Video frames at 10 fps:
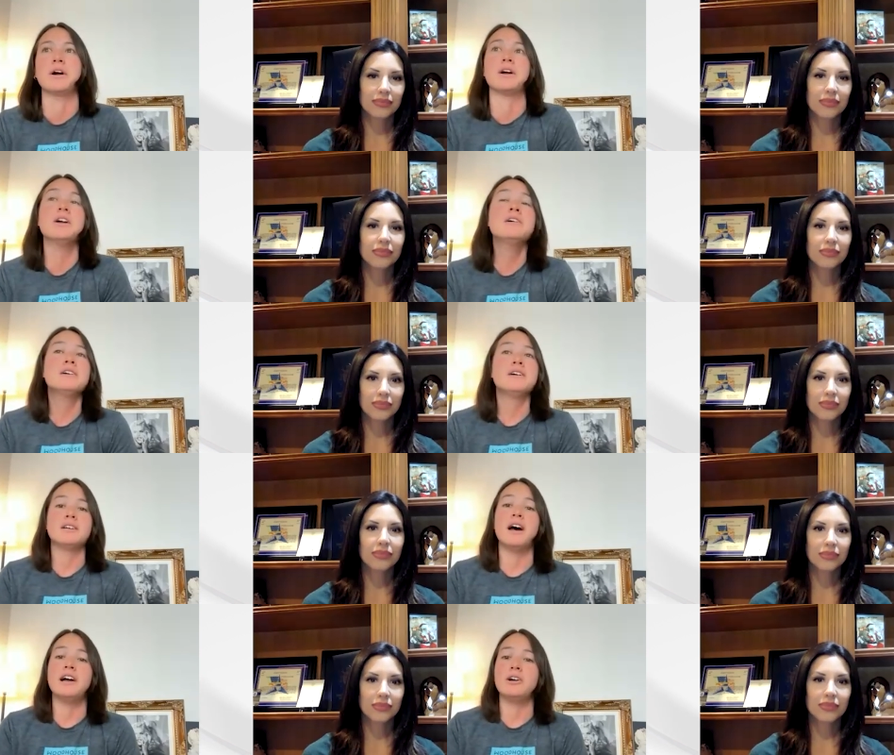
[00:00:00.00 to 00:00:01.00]
Speaker 1: are
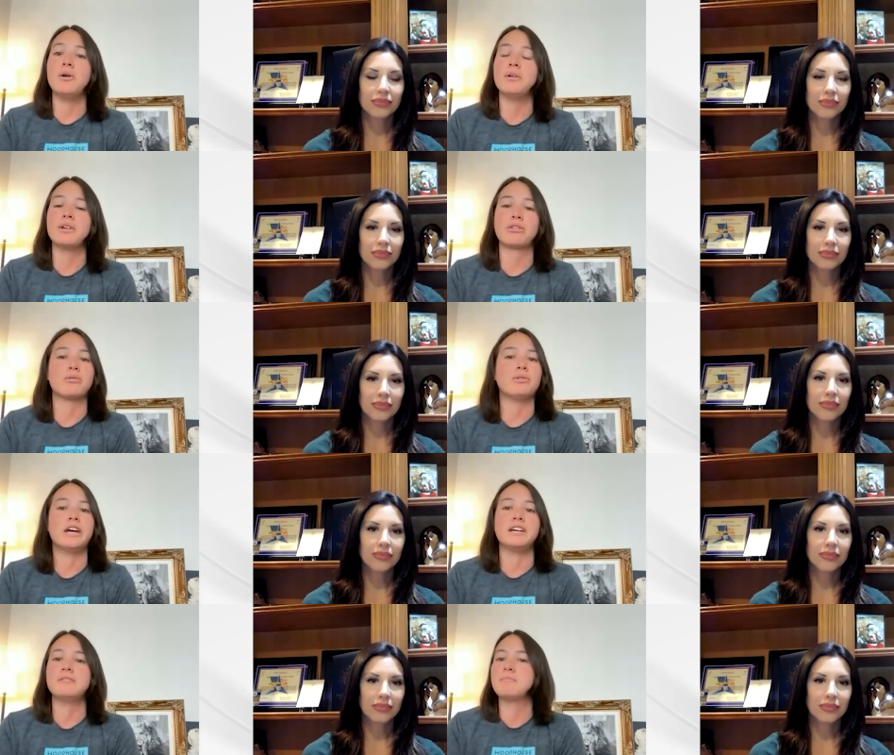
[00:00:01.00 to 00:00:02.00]
uh, going through
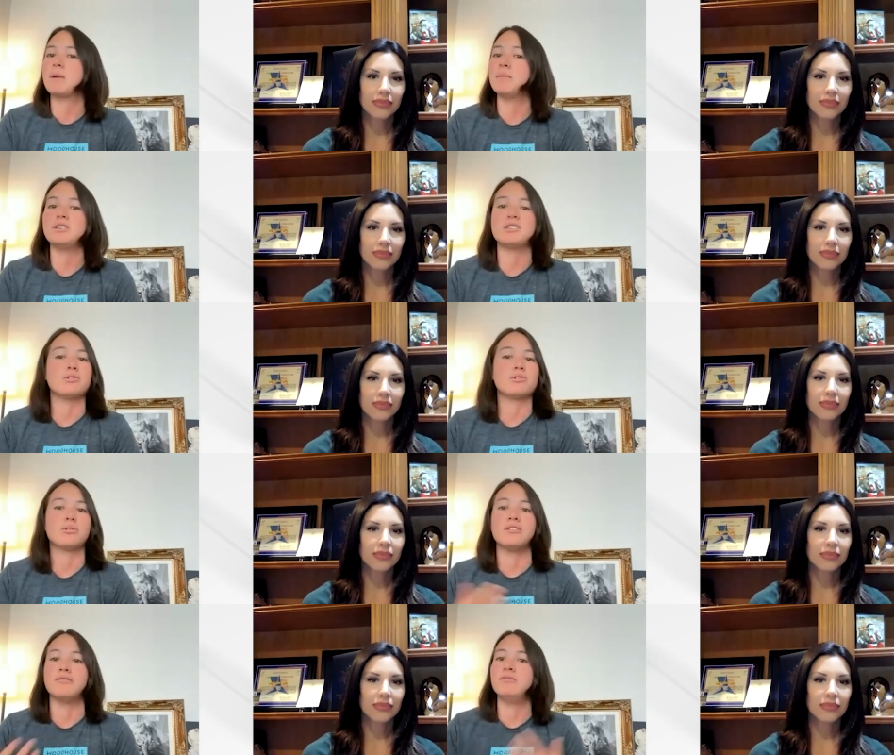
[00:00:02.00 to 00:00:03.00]
like maybe some sort
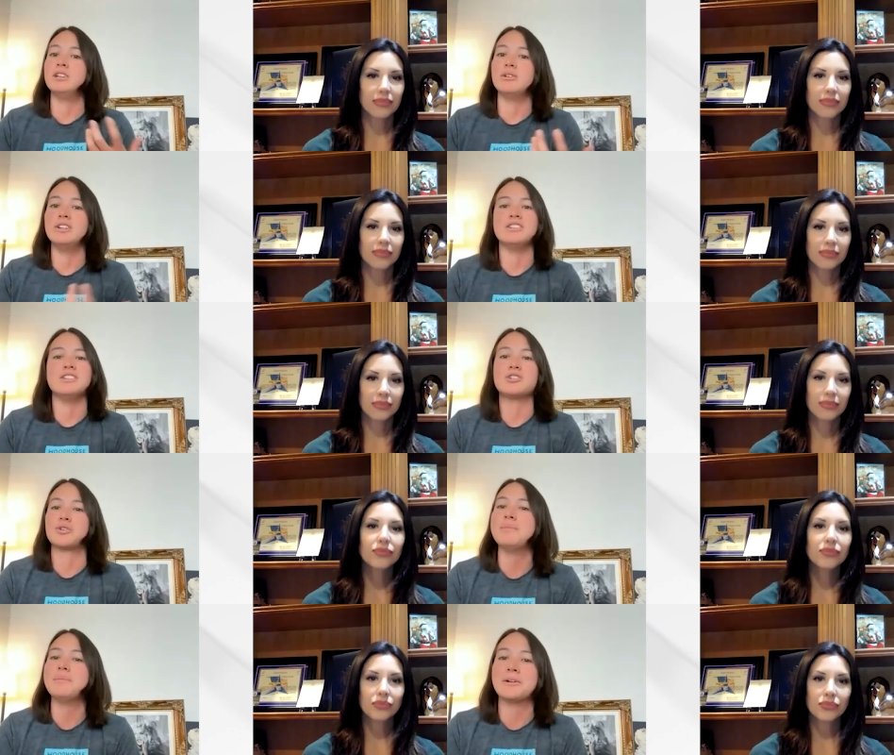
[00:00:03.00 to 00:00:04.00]
of you know disease
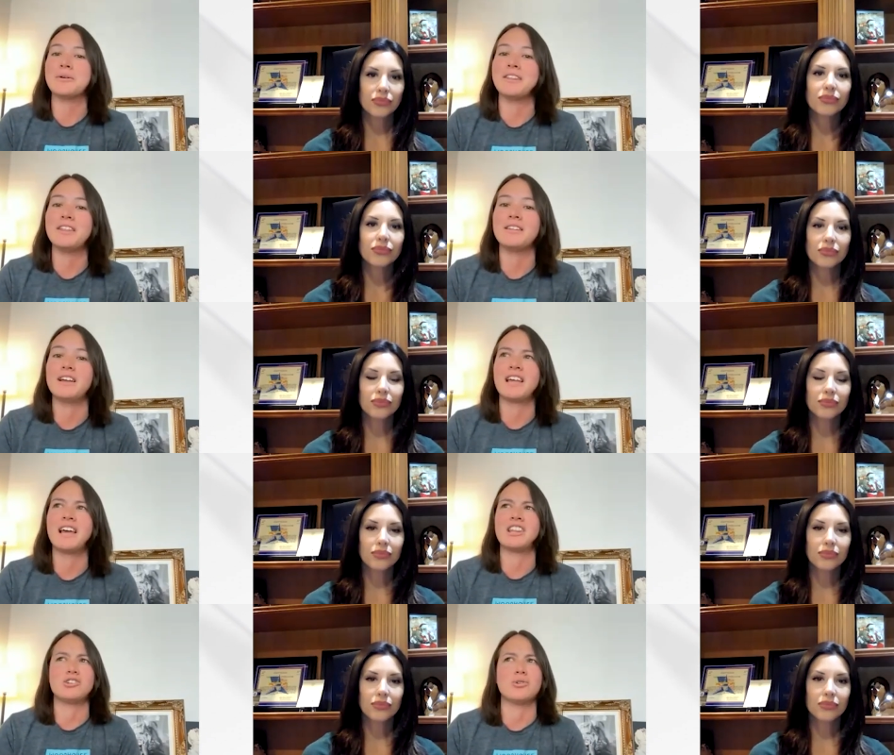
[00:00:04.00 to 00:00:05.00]
treatment or anything like
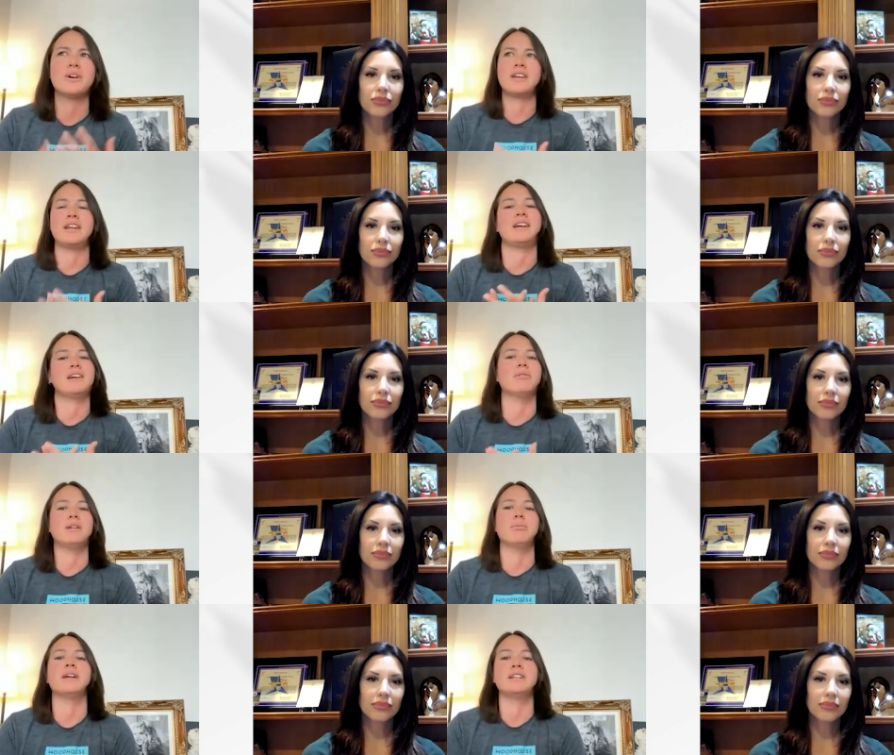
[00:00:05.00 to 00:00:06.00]
that the joy that it could really
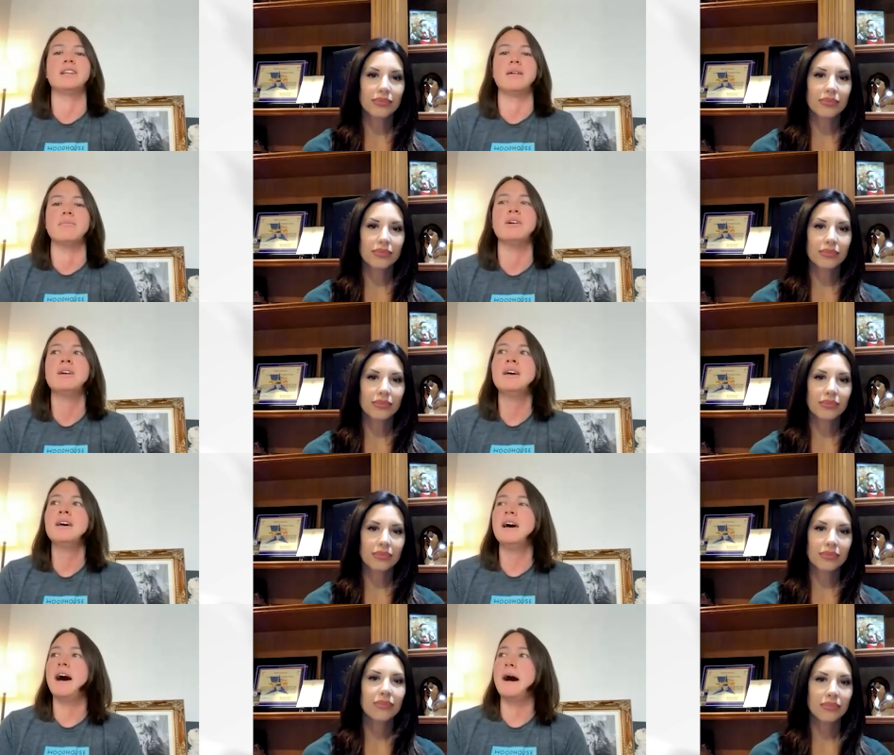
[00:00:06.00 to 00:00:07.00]
bring to them
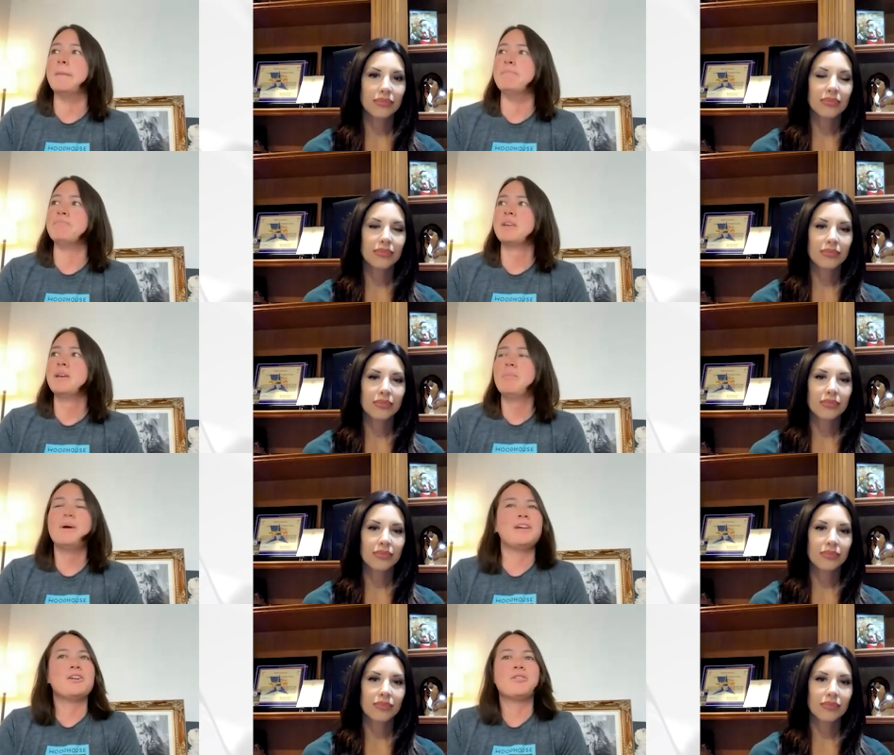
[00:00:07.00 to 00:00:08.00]
um, but
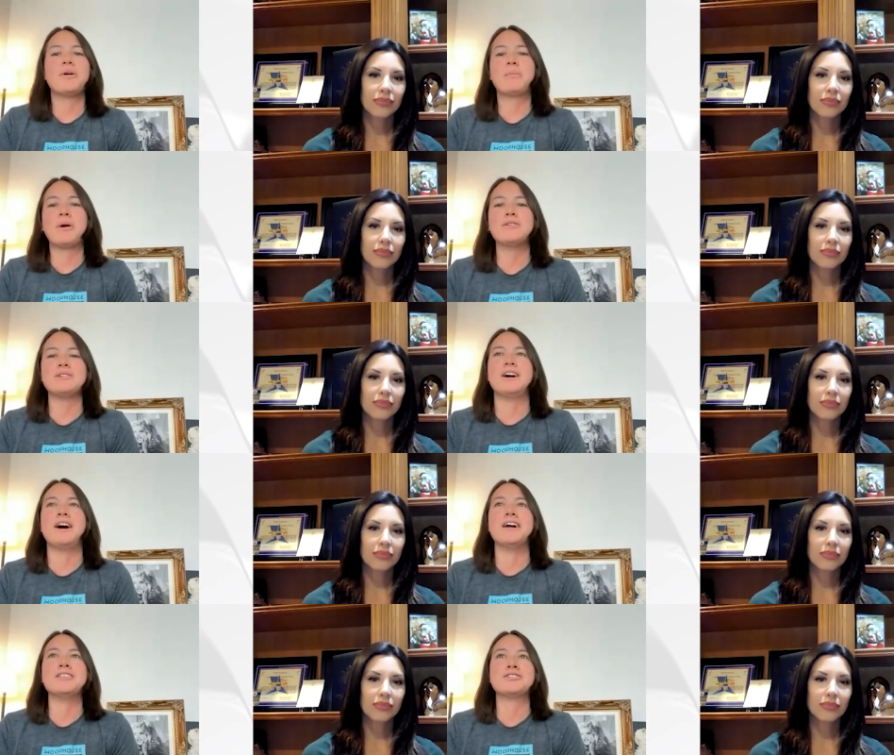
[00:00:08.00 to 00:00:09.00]
you know there are pros and
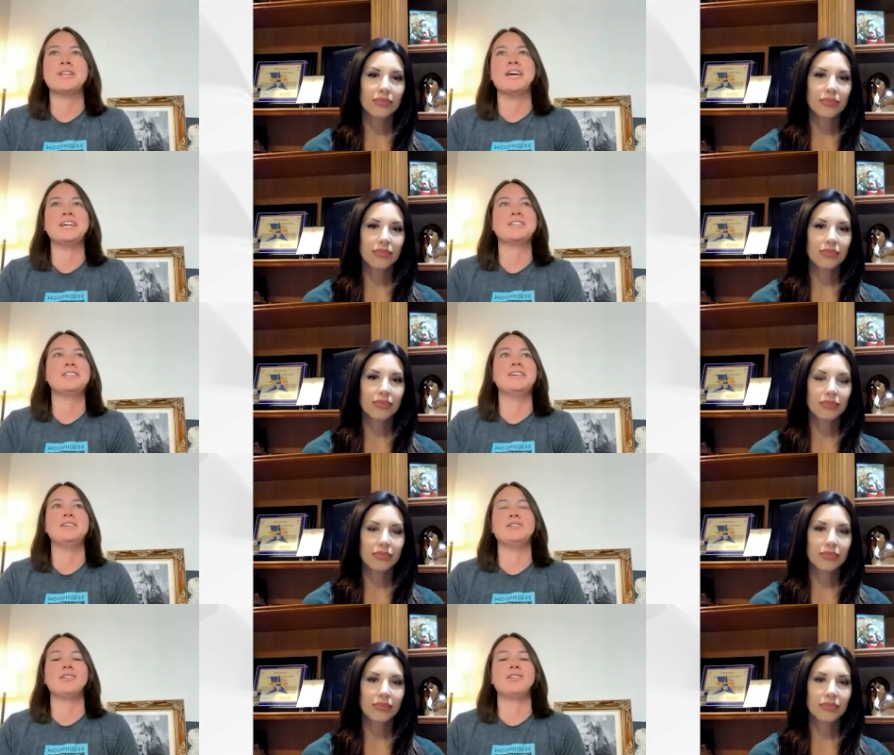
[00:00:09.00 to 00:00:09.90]
cons like the